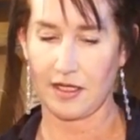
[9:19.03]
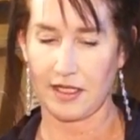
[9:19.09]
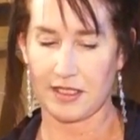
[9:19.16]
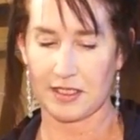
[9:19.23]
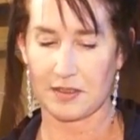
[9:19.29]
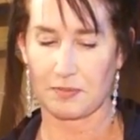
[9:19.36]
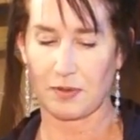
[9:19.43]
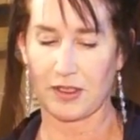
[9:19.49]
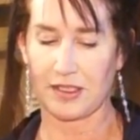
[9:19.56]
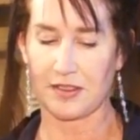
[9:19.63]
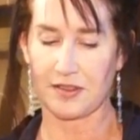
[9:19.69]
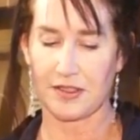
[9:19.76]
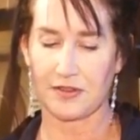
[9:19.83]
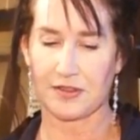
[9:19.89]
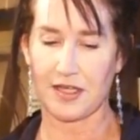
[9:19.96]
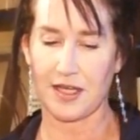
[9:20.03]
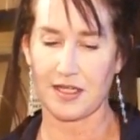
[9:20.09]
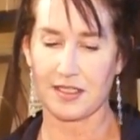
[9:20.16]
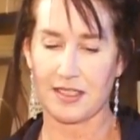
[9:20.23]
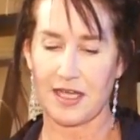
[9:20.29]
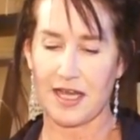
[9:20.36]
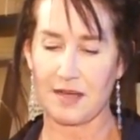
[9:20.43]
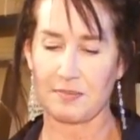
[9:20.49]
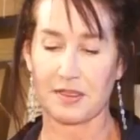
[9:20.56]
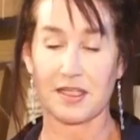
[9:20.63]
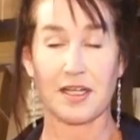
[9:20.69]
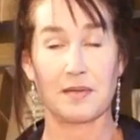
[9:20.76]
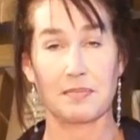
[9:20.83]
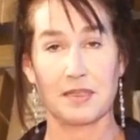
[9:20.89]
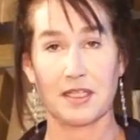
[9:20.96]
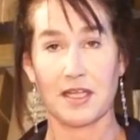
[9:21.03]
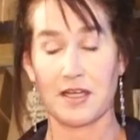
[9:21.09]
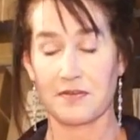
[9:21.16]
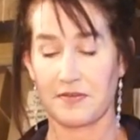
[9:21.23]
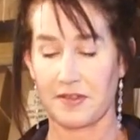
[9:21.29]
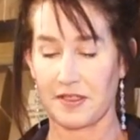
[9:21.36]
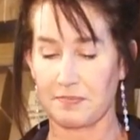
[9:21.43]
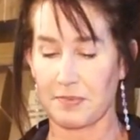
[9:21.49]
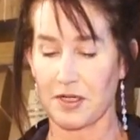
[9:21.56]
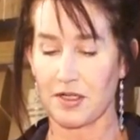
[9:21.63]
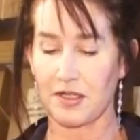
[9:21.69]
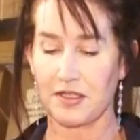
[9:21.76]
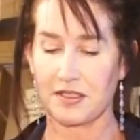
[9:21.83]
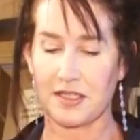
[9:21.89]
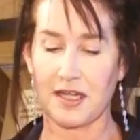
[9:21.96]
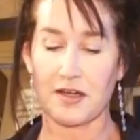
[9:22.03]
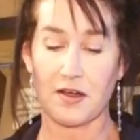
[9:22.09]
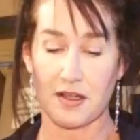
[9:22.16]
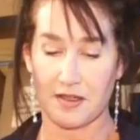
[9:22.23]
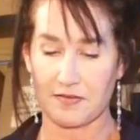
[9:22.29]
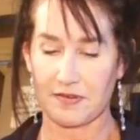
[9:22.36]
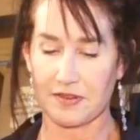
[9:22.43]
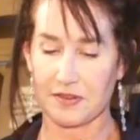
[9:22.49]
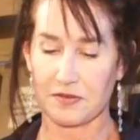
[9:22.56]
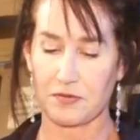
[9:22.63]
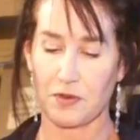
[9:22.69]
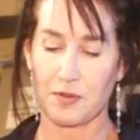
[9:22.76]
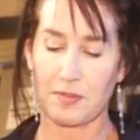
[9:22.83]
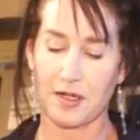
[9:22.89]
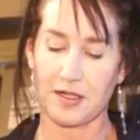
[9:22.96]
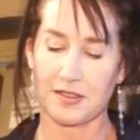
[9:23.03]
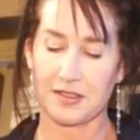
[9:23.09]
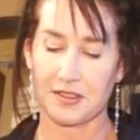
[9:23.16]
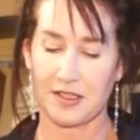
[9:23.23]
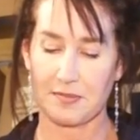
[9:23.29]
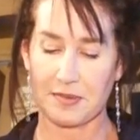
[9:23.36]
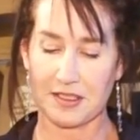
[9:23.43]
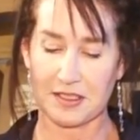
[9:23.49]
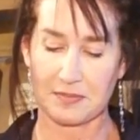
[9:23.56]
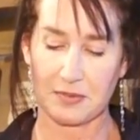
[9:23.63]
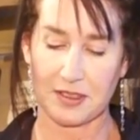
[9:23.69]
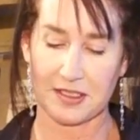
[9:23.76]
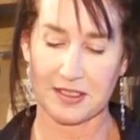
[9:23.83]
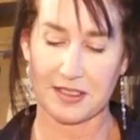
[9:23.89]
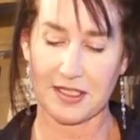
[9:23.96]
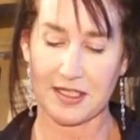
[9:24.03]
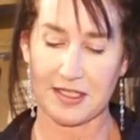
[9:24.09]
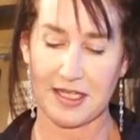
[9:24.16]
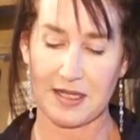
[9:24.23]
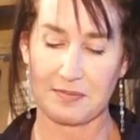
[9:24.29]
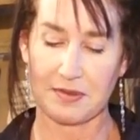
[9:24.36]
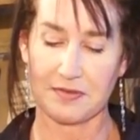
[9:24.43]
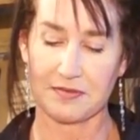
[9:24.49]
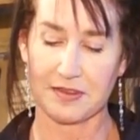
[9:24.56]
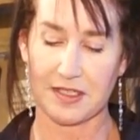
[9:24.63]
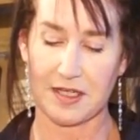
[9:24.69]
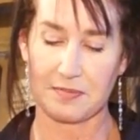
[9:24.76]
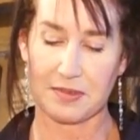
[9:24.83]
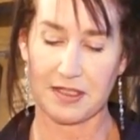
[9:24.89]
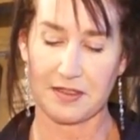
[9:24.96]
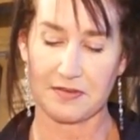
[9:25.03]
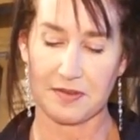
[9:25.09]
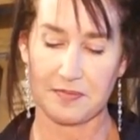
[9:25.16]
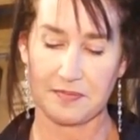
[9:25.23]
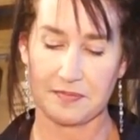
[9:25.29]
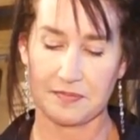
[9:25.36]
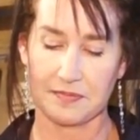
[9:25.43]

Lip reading: and sprinkle those on top a couple of the bars. Not all of them. There's 4 bars here. I'm going to sprinkle it on top of a couple of them.